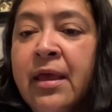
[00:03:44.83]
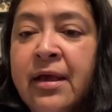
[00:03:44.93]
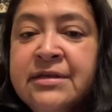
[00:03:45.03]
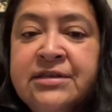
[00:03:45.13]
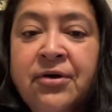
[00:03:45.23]

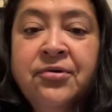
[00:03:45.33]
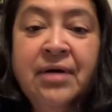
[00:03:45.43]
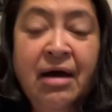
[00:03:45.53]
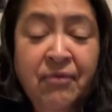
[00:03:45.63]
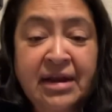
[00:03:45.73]
So
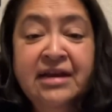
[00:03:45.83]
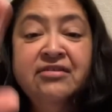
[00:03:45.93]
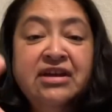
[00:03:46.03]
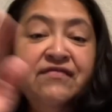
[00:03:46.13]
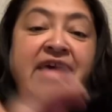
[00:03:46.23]
I wanted to
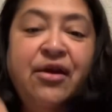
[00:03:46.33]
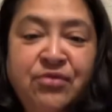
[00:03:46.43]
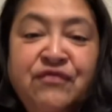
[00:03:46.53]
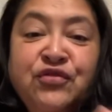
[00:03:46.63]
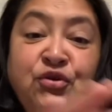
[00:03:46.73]
give that
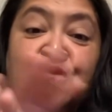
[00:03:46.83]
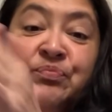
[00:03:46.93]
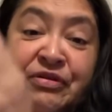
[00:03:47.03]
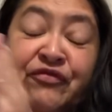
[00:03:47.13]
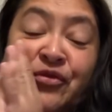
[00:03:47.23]
review
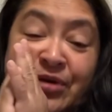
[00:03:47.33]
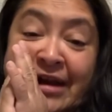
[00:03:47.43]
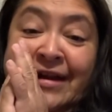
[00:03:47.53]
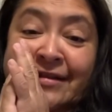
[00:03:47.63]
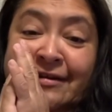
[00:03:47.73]
before
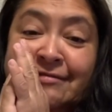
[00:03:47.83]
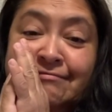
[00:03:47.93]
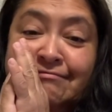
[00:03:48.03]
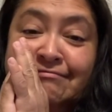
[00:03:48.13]
anything.